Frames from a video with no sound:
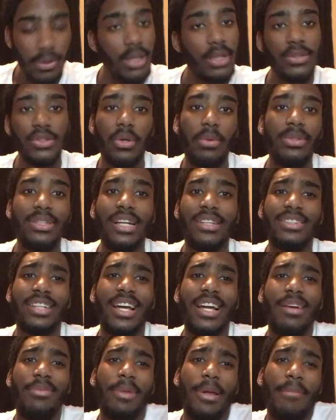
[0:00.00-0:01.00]

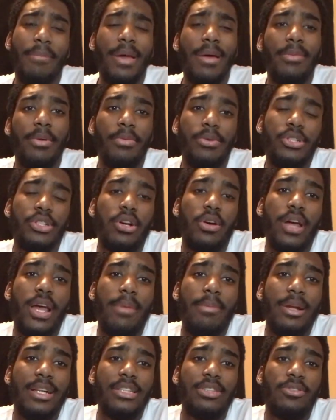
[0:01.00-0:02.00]
I'm like, bam, let me just go ahead
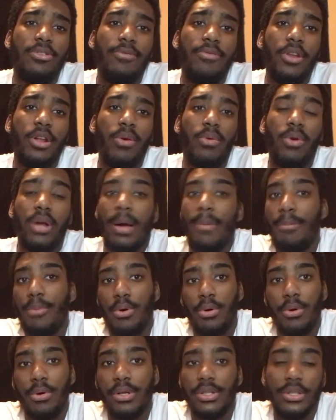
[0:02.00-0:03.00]
and make this little video. I'm
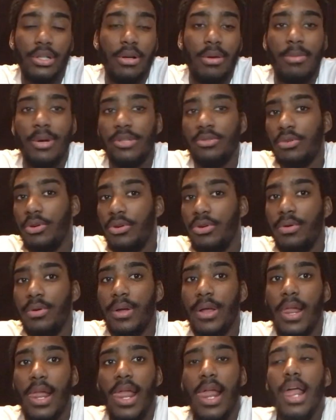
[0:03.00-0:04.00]
bored, so I might as well do
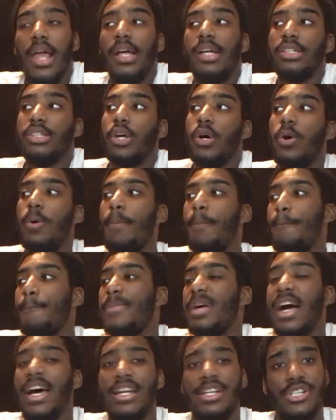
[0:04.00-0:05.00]
it. So
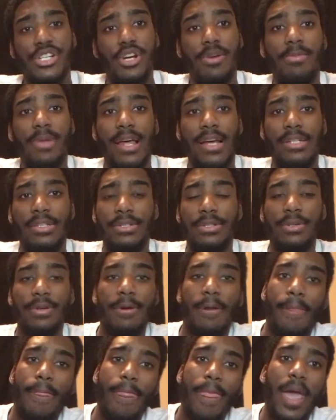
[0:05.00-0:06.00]
I had a gel blaster,
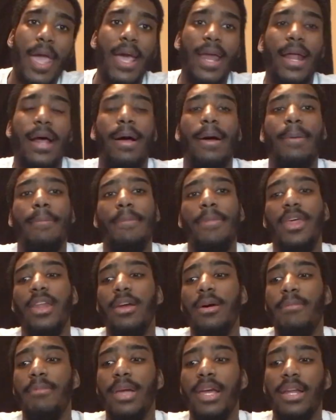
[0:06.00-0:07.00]
and I ended
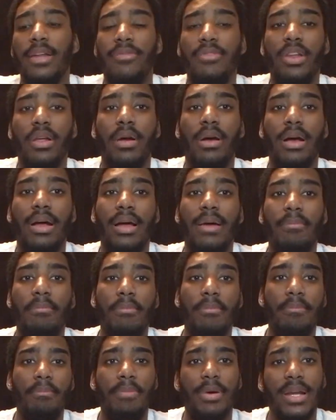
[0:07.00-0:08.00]
up making a video. I
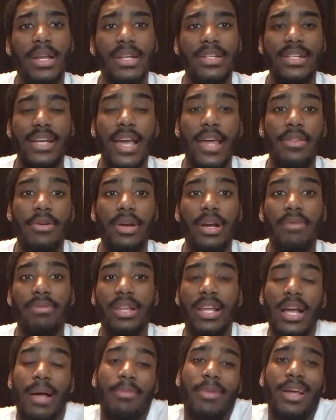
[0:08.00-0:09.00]
put it together and
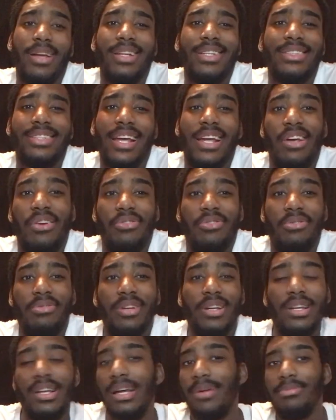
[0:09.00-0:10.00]
everything. I'm like, this ain't gonna do
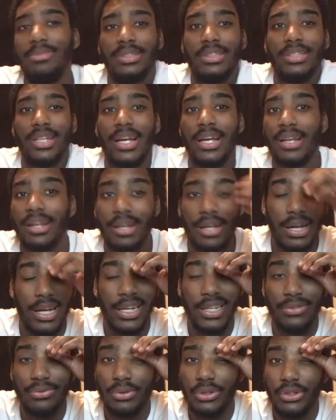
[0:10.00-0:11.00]
nothing. I'm just like,
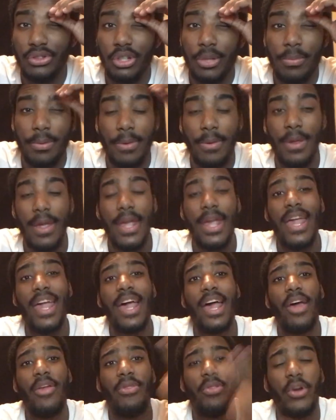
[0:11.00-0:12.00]
I ain't really tripping. It
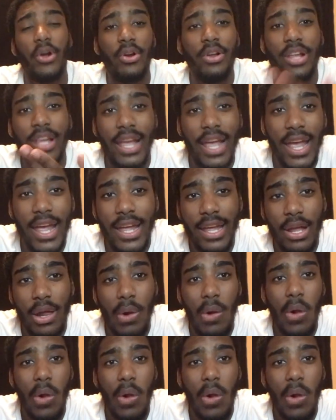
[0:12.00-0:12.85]
had 30K.